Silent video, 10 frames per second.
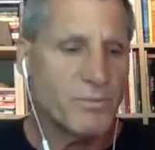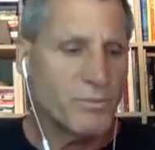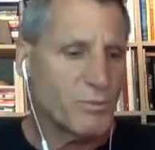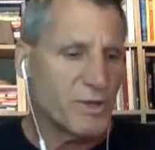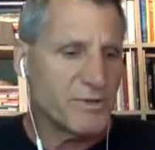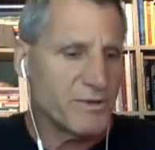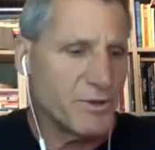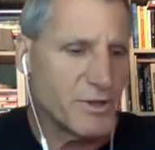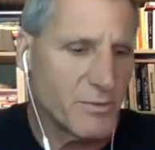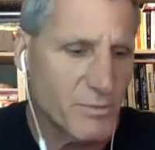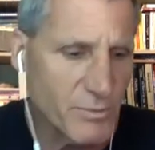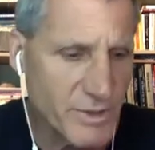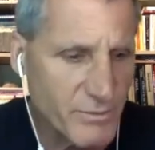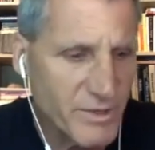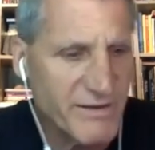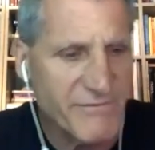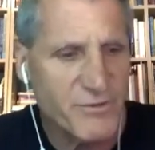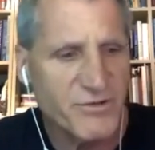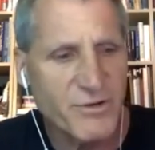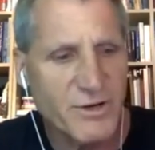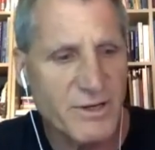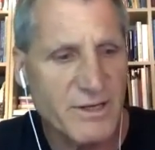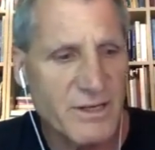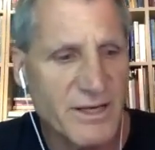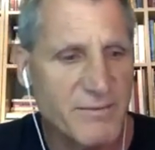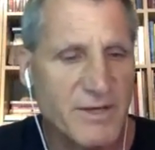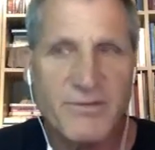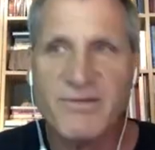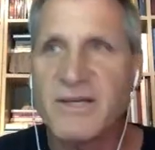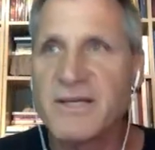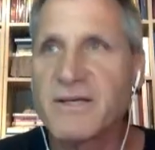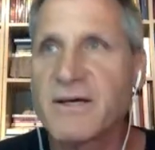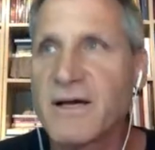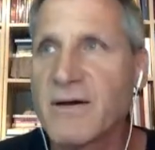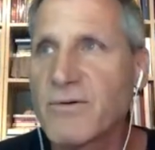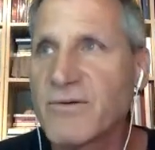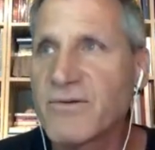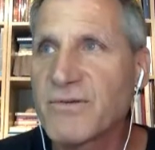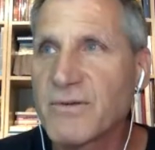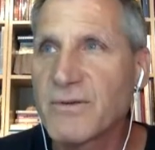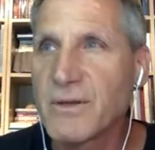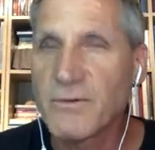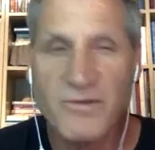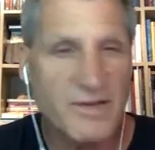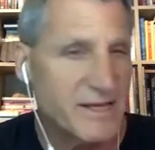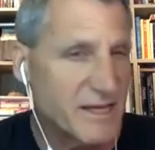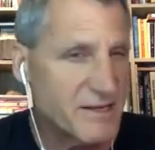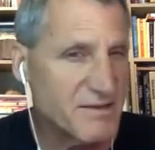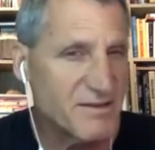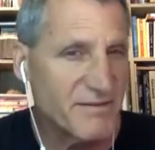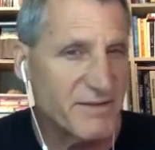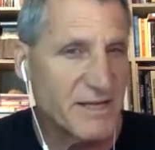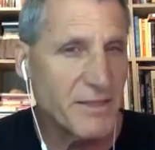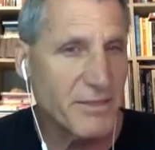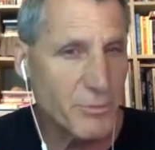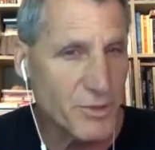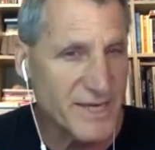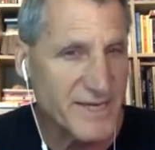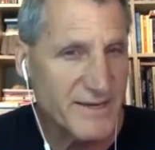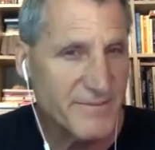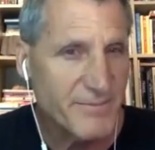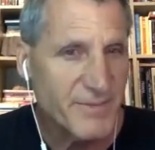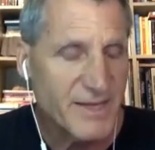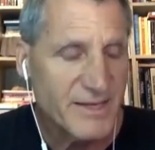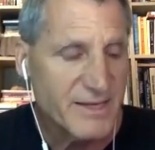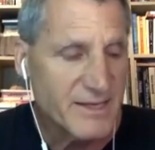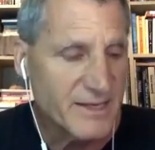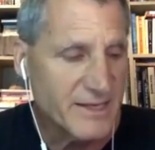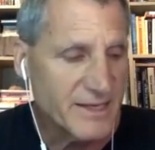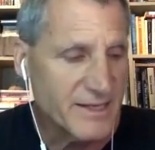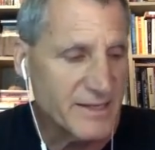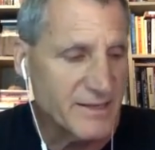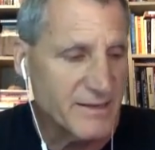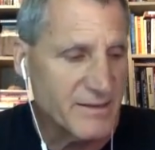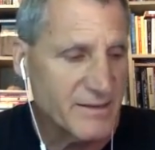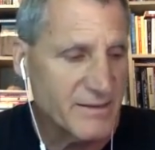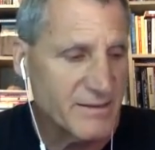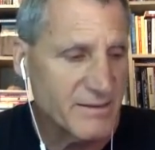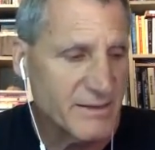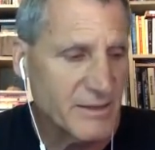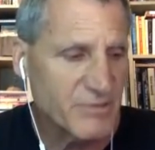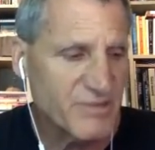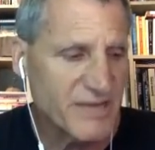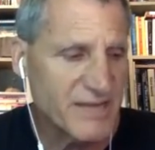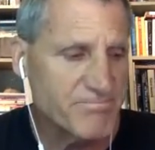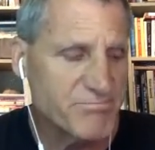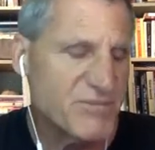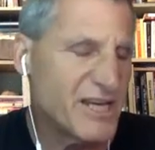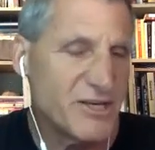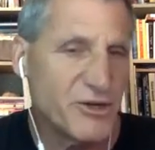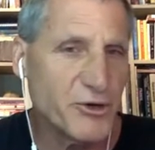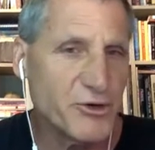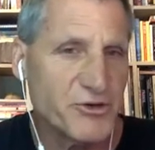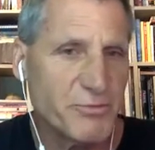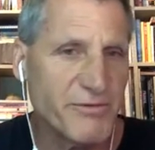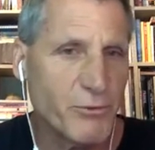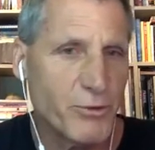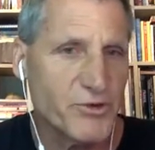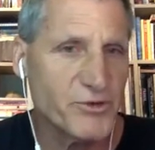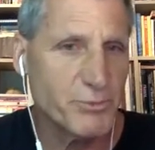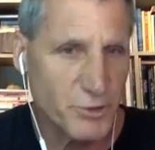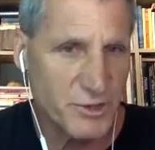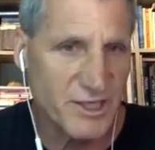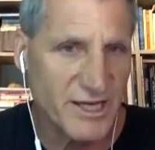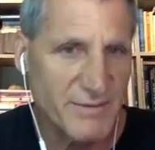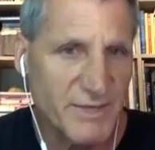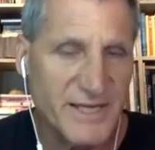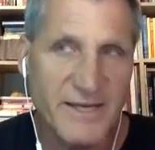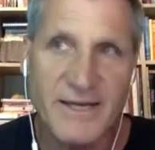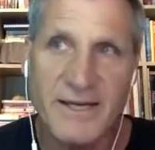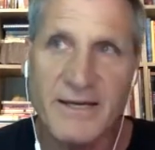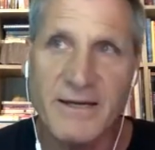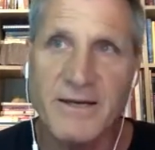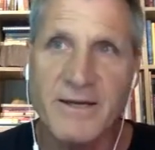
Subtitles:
Well, you know, when I first started climbing, Christina, it was like 1973, and there was like 10 years before sport climbing, and